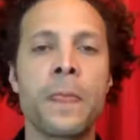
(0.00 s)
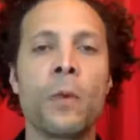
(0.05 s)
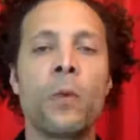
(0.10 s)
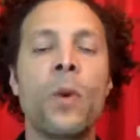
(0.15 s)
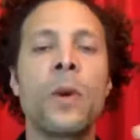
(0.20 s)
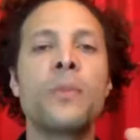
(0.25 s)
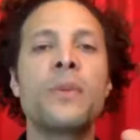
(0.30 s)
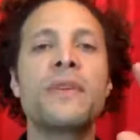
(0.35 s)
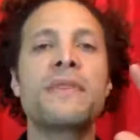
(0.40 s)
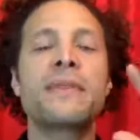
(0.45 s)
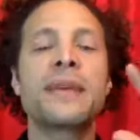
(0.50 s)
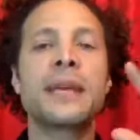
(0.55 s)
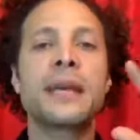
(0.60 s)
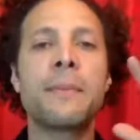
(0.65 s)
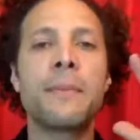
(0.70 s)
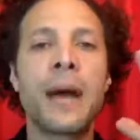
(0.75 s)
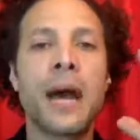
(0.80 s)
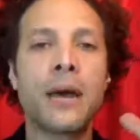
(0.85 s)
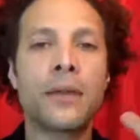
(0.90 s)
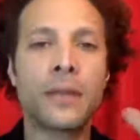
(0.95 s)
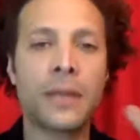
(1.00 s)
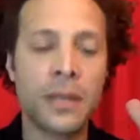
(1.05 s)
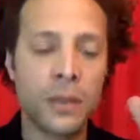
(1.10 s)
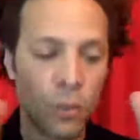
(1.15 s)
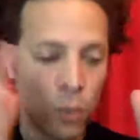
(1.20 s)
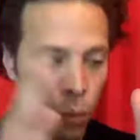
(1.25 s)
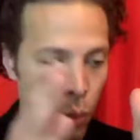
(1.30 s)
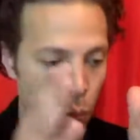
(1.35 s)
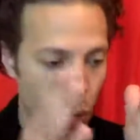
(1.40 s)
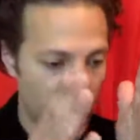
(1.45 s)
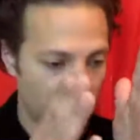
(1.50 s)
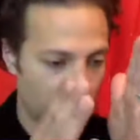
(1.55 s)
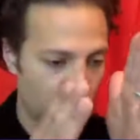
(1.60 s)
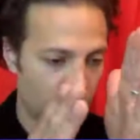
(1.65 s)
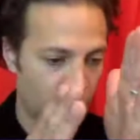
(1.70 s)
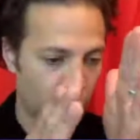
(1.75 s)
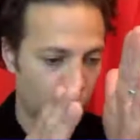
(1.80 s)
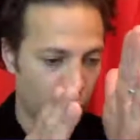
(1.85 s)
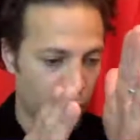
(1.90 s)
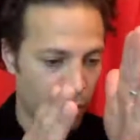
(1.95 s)
When we think about where we
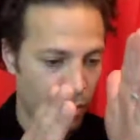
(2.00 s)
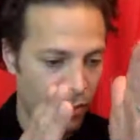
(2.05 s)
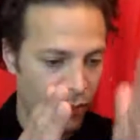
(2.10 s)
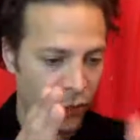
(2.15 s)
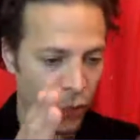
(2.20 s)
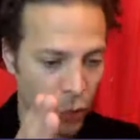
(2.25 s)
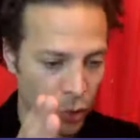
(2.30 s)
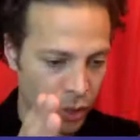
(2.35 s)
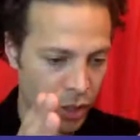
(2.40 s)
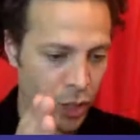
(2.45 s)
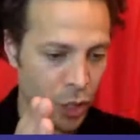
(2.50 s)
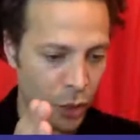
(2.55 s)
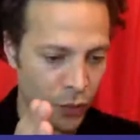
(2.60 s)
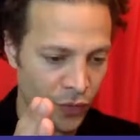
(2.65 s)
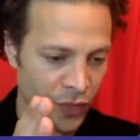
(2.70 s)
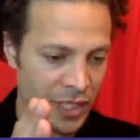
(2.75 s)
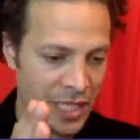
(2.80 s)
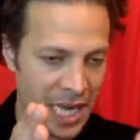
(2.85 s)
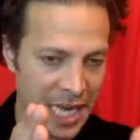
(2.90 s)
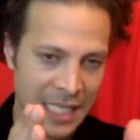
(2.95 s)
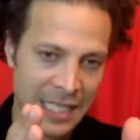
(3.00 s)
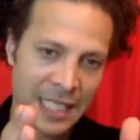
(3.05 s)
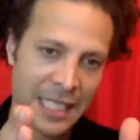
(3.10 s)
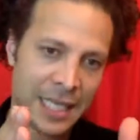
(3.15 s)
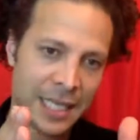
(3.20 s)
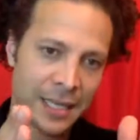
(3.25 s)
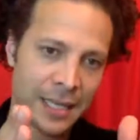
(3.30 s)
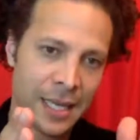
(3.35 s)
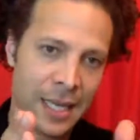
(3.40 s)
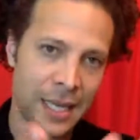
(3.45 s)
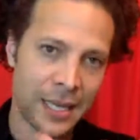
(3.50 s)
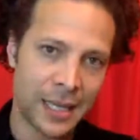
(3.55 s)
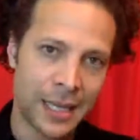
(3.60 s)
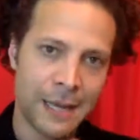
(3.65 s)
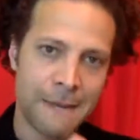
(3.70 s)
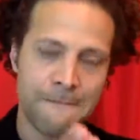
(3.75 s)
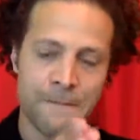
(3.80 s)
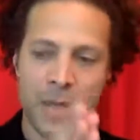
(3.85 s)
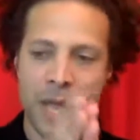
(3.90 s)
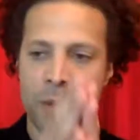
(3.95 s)
were before COVID-19 hit
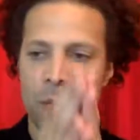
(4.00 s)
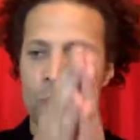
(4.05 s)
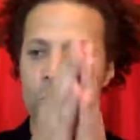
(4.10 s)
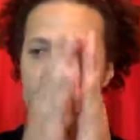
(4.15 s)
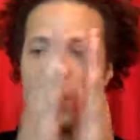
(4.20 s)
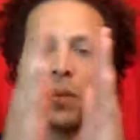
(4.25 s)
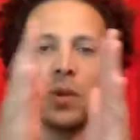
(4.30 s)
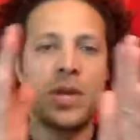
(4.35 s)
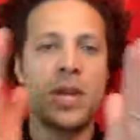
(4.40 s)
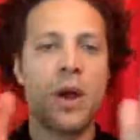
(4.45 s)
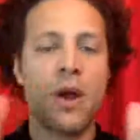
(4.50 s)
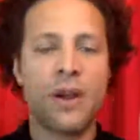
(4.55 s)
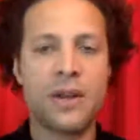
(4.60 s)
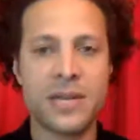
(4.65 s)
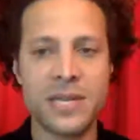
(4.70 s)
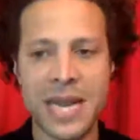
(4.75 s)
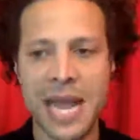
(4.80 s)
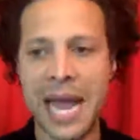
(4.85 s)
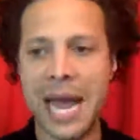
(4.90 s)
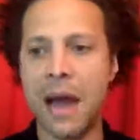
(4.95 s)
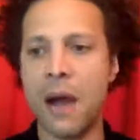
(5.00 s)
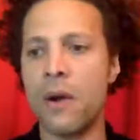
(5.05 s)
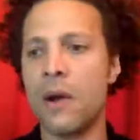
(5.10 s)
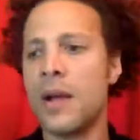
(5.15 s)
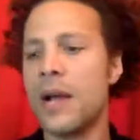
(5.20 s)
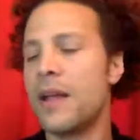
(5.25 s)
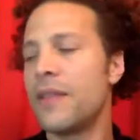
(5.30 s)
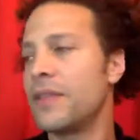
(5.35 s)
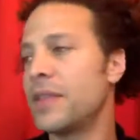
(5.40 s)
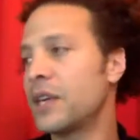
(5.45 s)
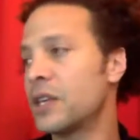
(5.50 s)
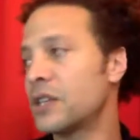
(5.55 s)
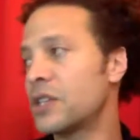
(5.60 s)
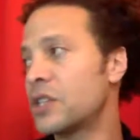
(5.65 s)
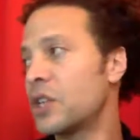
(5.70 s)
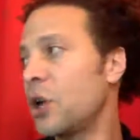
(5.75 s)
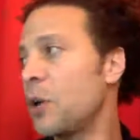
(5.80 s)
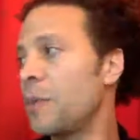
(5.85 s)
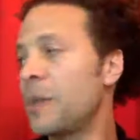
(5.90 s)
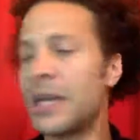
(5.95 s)
and where we are now, there's
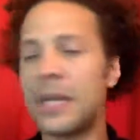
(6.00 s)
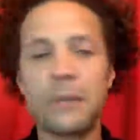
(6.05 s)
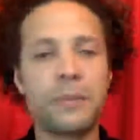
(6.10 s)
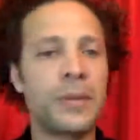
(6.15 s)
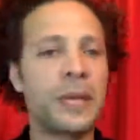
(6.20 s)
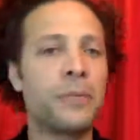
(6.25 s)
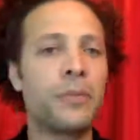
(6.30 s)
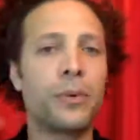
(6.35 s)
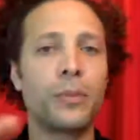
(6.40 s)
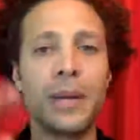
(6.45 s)
so many people.